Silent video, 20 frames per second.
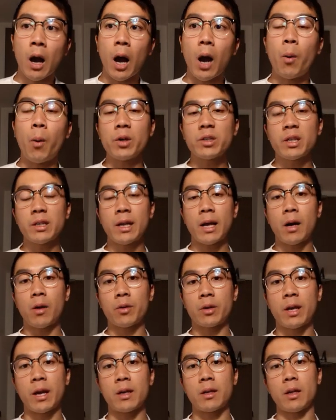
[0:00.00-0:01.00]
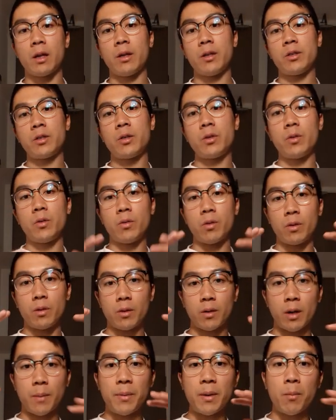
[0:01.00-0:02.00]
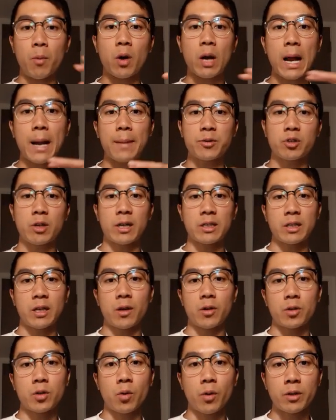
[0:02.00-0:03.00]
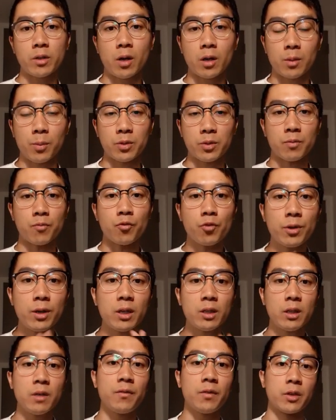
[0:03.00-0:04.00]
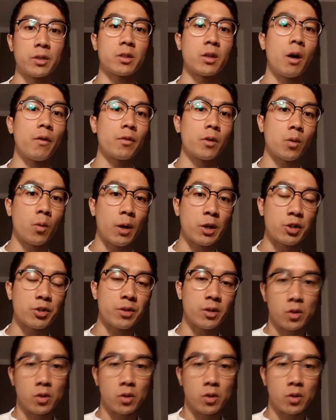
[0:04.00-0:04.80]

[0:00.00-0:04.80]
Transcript: I want to now get into a bit more abstract territory and talk about some really philosophical questions